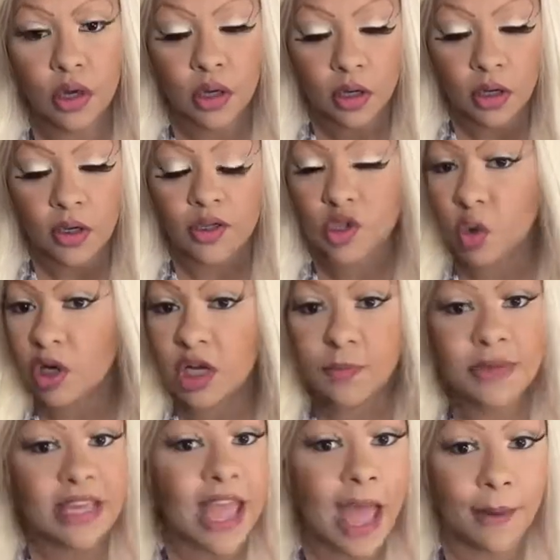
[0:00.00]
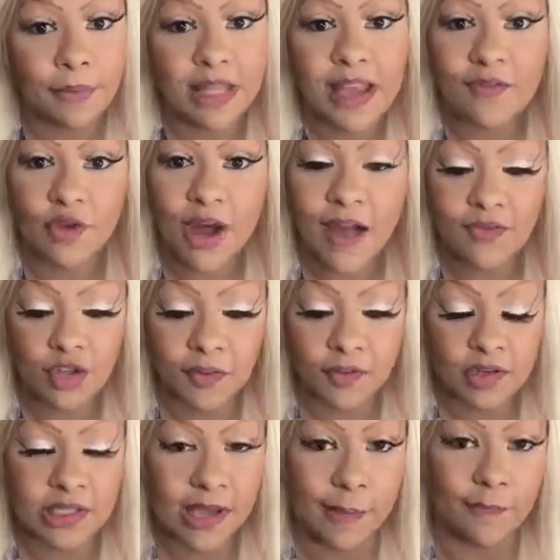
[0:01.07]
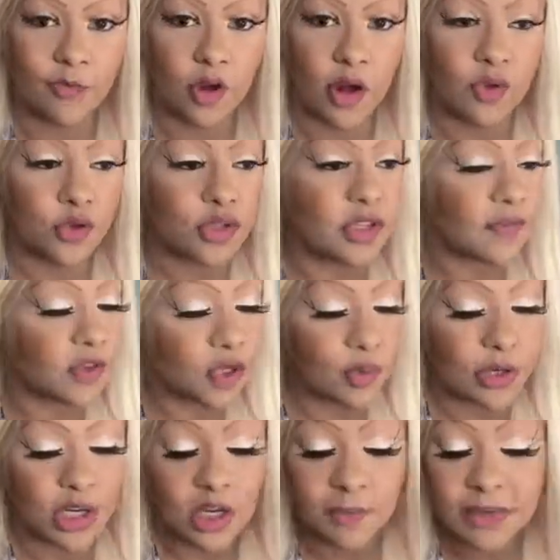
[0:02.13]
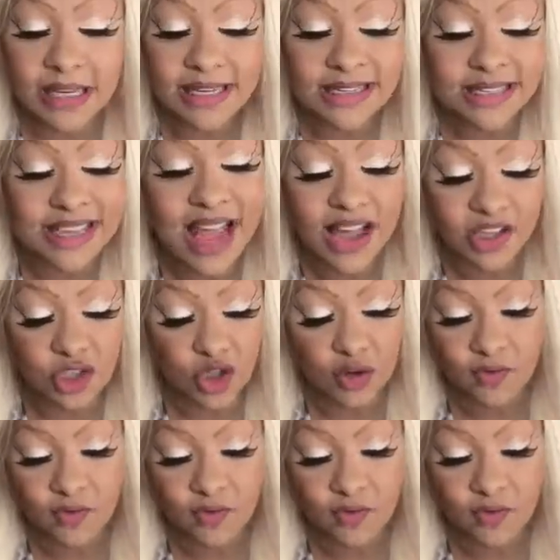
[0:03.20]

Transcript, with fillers: so it could be happily ever after for some. For others of you, it could be disaster.